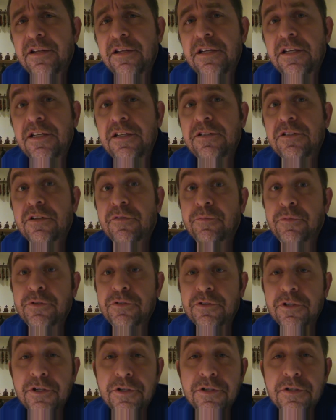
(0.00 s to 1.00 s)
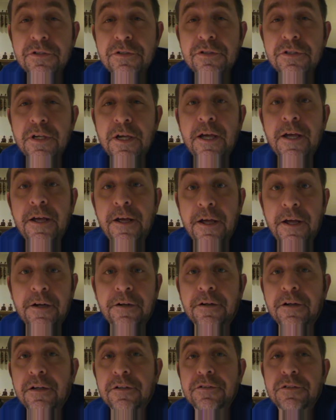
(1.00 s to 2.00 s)
needs of musicians
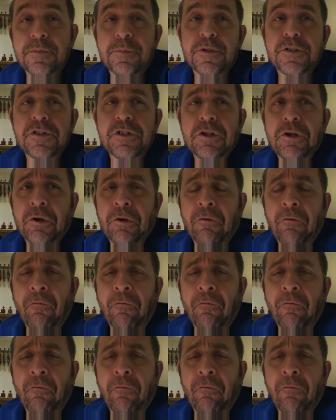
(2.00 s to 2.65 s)
and customers.